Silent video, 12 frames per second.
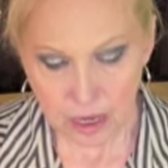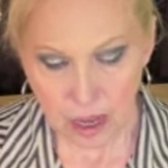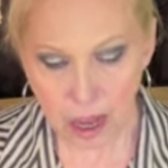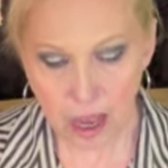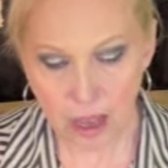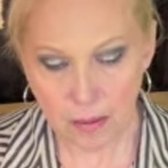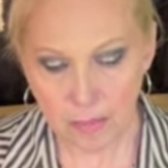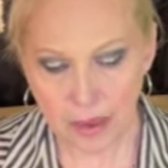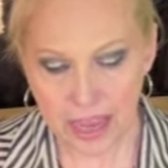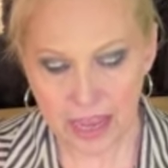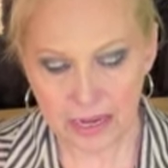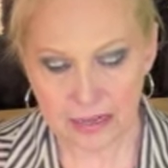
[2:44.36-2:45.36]

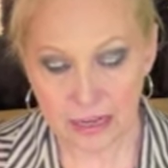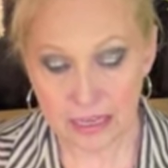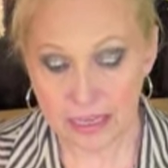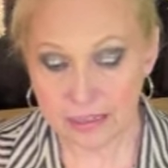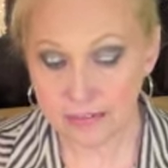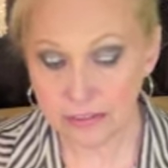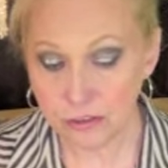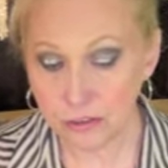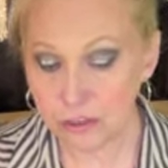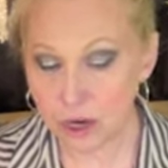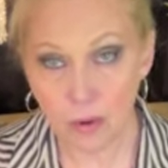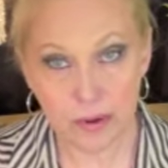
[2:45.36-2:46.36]
And Giza
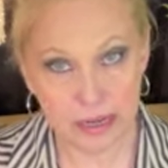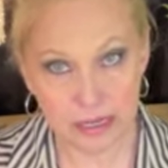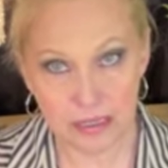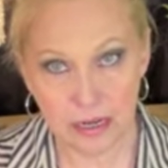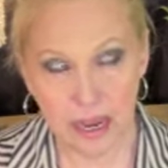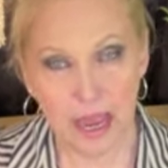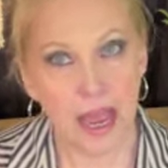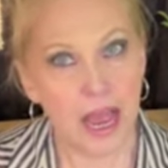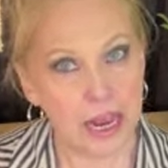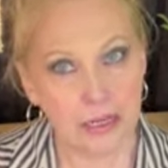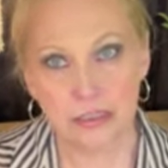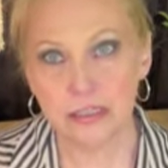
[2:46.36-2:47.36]
Schoen
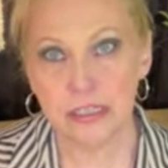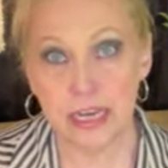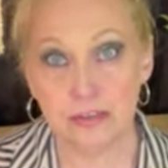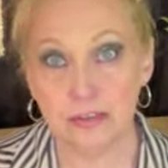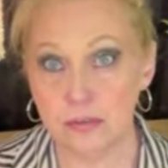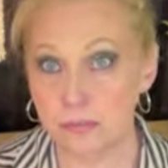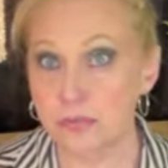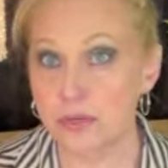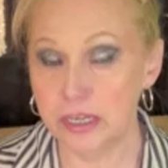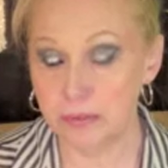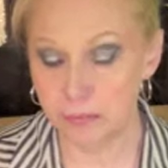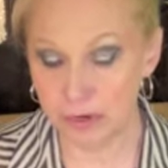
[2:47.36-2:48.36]
actually has some
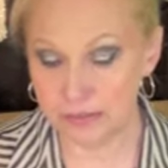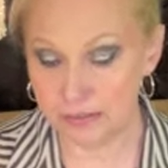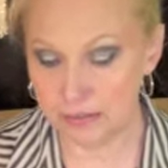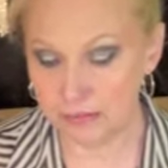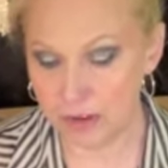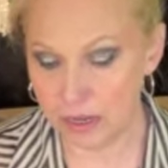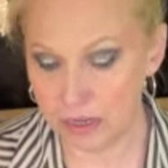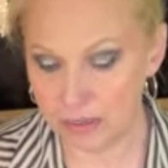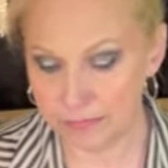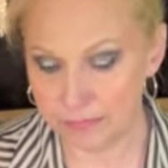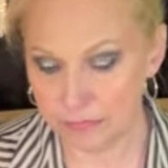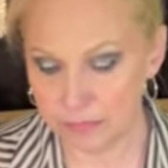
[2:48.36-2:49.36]
pretty impressive
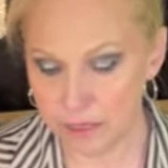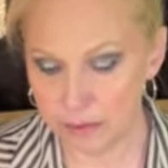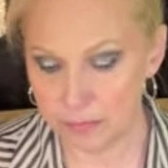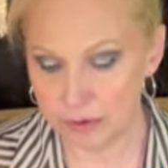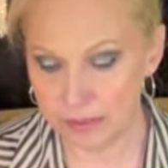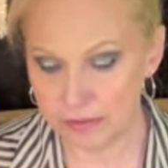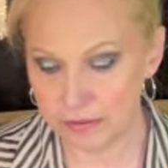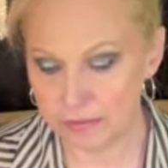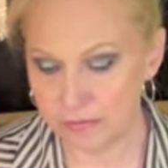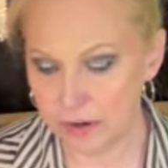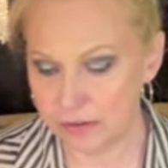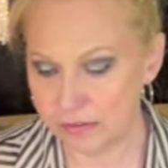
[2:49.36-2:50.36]

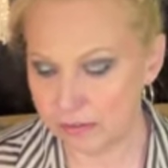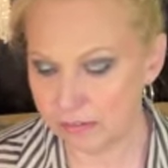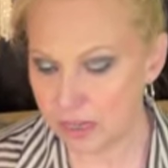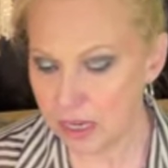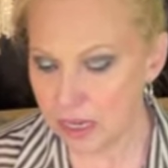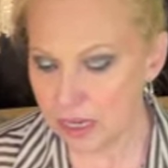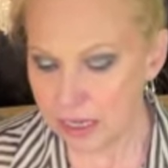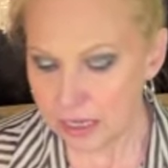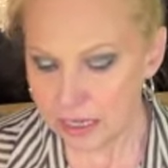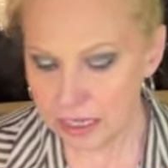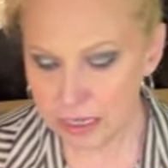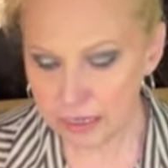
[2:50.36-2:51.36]
fragrances.
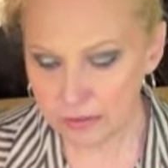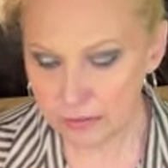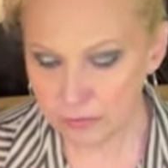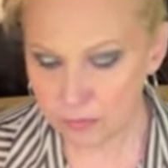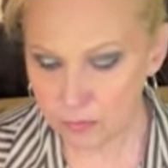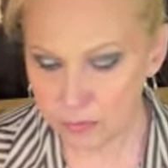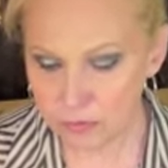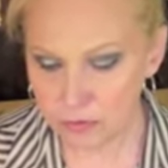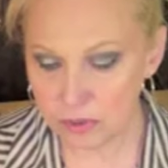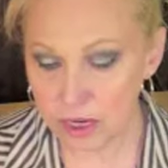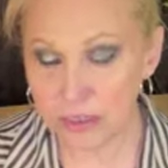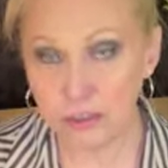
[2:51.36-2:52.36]
He's
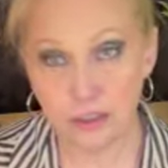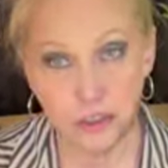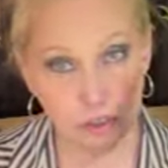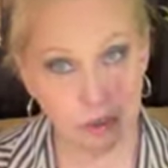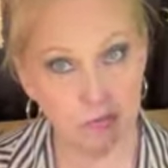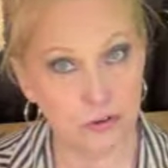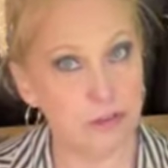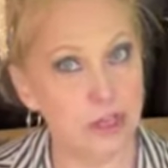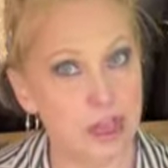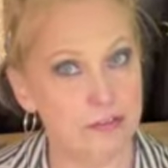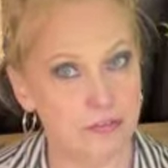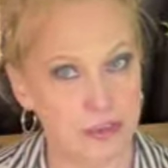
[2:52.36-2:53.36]
done 2 for
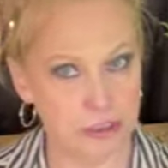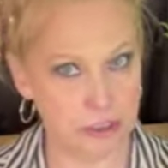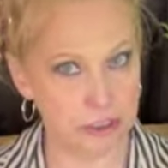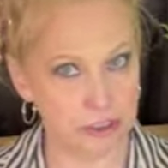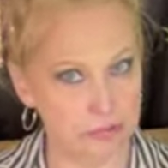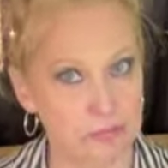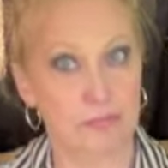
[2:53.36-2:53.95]
Clive Christian.